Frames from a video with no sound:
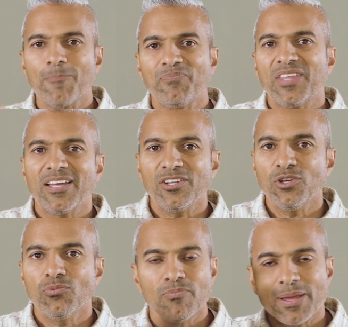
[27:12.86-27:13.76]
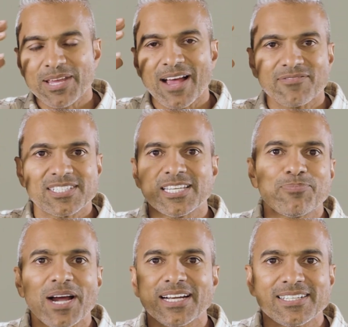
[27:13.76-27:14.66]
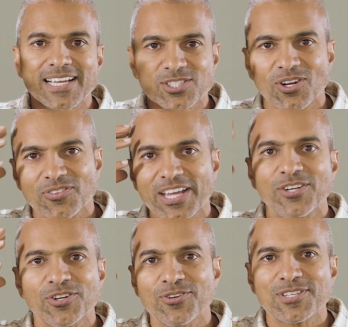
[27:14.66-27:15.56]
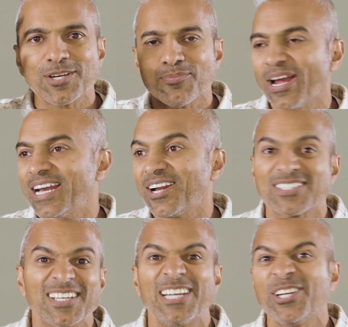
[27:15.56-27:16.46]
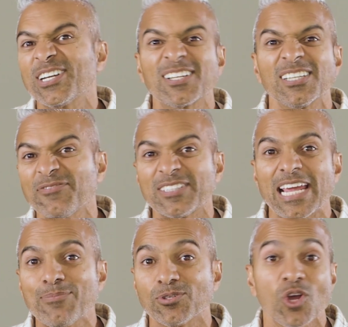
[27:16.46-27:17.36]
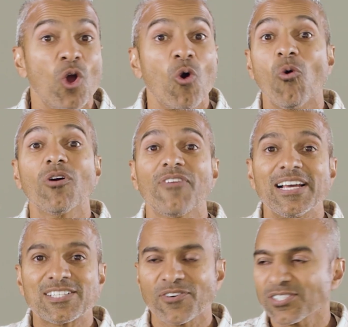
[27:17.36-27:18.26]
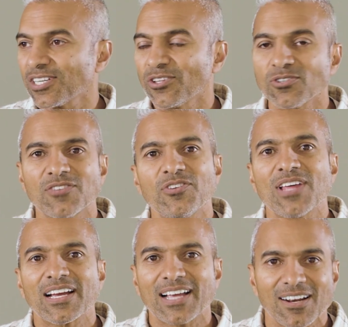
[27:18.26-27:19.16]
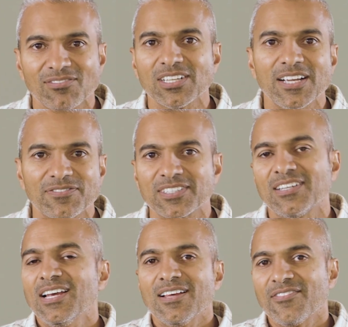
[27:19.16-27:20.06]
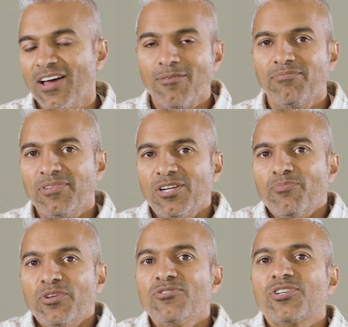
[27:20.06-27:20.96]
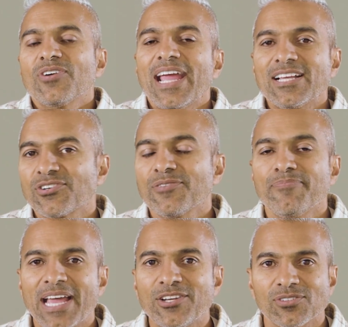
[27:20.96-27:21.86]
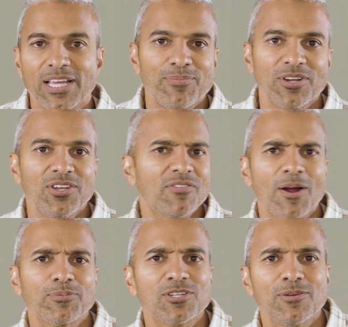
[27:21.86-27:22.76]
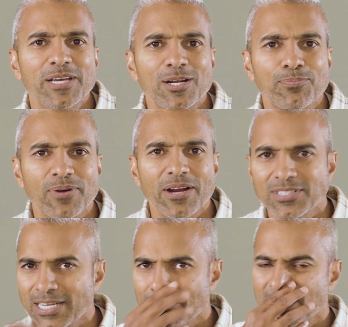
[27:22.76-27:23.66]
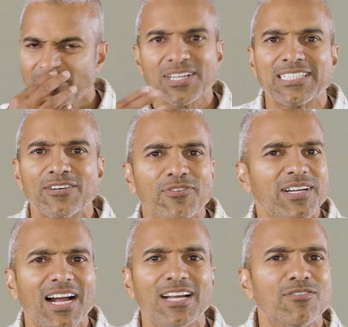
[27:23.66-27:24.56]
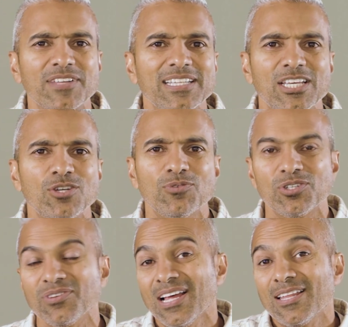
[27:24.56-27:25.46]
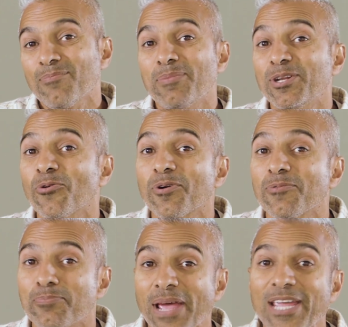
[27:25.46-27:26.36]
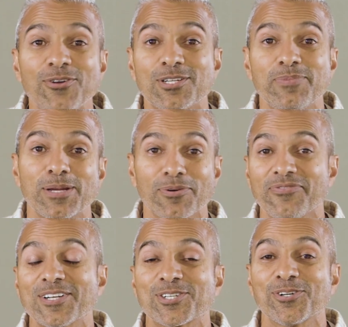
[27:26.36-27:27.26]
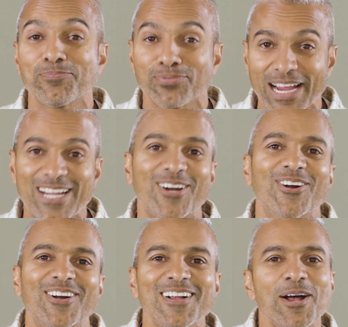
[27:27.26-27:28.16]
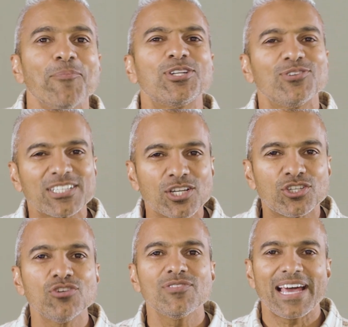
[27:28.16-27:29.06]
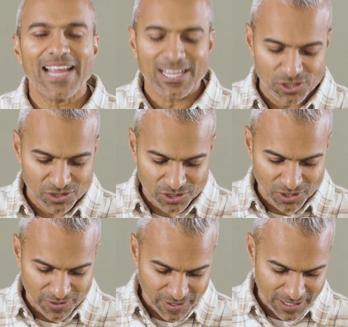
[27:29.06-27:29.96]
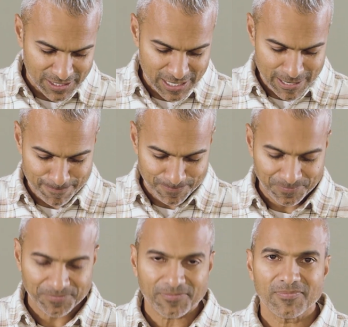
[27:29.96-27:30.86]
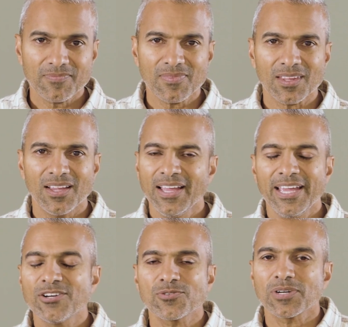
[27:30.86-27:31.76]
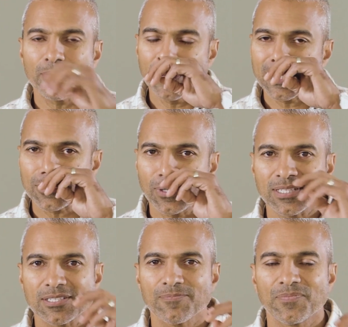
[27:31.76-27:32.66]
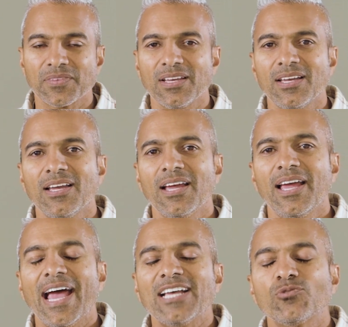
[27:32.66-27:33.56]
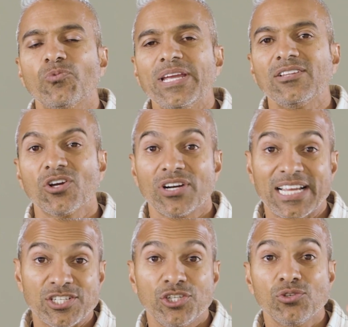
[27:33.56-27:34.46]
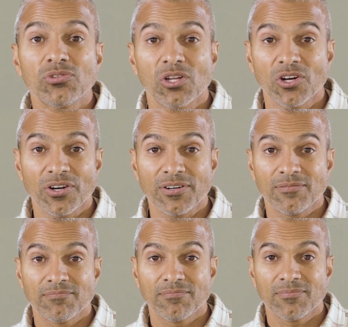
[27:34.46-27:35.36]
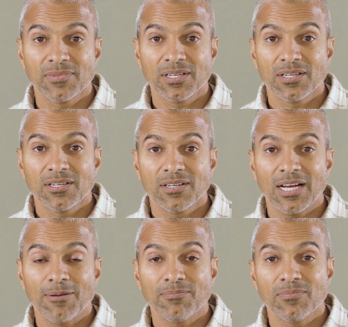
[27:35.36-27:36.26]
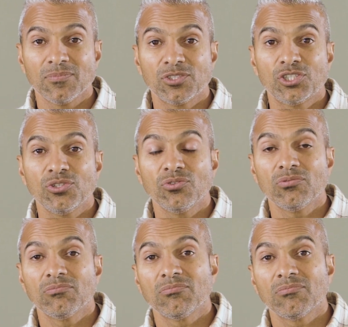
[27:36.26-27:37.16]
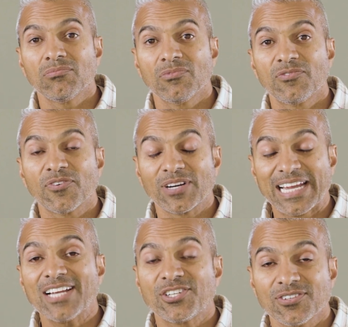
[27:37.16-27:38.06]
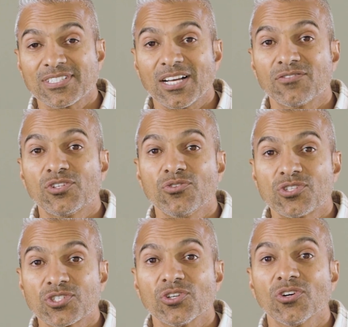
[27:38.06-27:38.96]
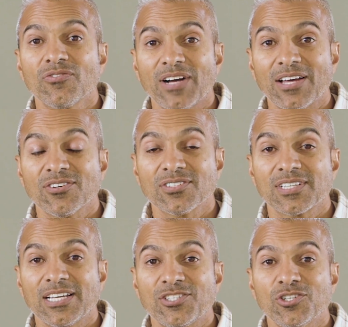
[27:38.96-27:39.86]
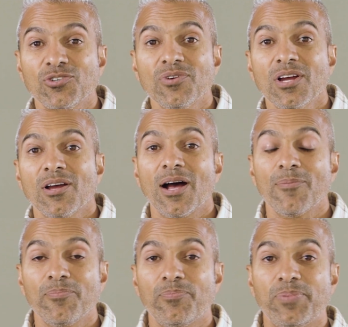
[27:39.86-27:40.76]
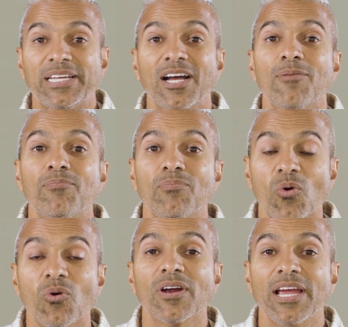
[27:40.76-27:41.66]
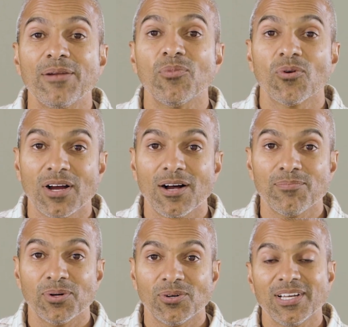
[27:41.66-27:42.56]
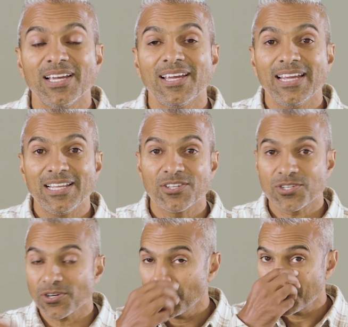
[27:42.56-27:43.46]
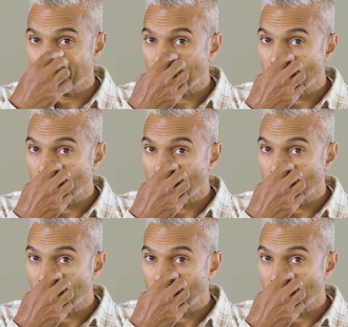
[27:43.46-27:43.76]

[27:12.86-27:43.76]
that you maybe have to sit behind a desk all day and you're using your brain, and on Sunday you get to lift tables, or vice versa. Those of you that kind of lift and use your hands, you're in manual labor. You have opportunity to be on a prayer team. It's a very different kind of thing that you would do that maybe no one would pay you to be a professional prayer, but you get to do that as you serve on a team. Here's one of the biggest ones. As you learn to forget yourself, to serve others, as you become more and more humble in the church,